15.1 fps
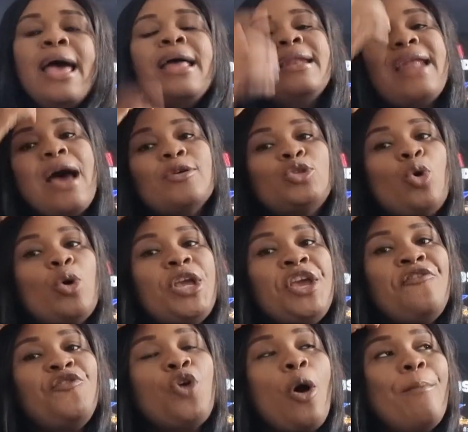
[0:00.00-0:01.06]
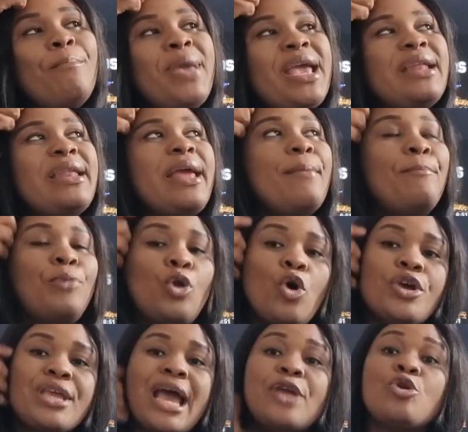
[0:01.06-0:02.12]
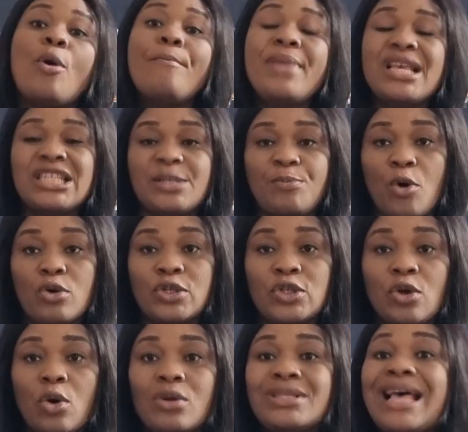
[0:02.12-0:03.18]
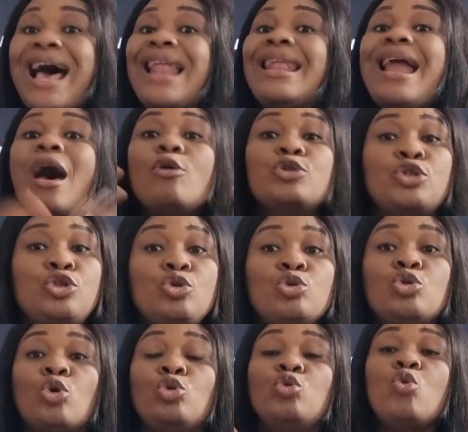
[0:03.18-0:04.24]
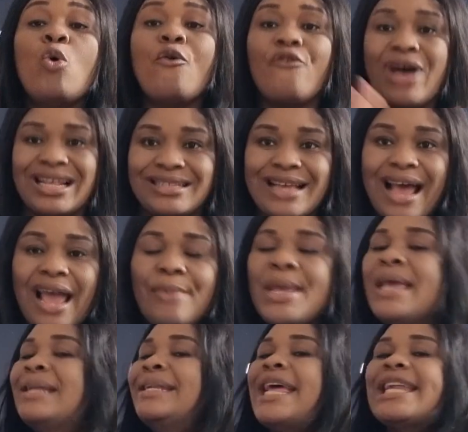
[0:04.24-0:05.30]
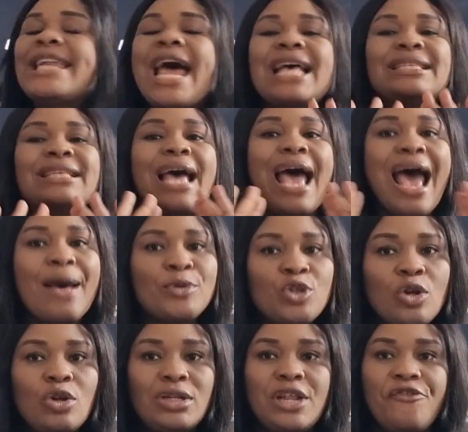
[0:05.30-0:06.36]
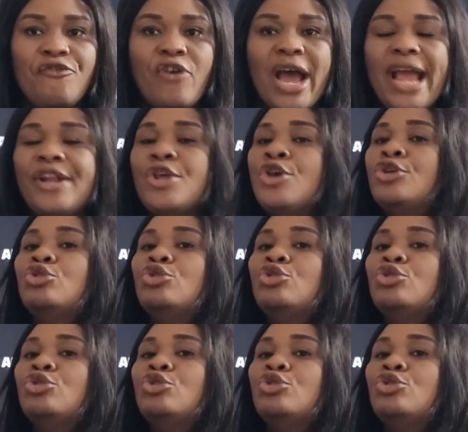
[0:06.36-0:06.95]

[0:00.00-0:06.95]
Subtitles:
Now, so if your main employer, your main sponsors allows you to do overtime, then that's absolutely fine.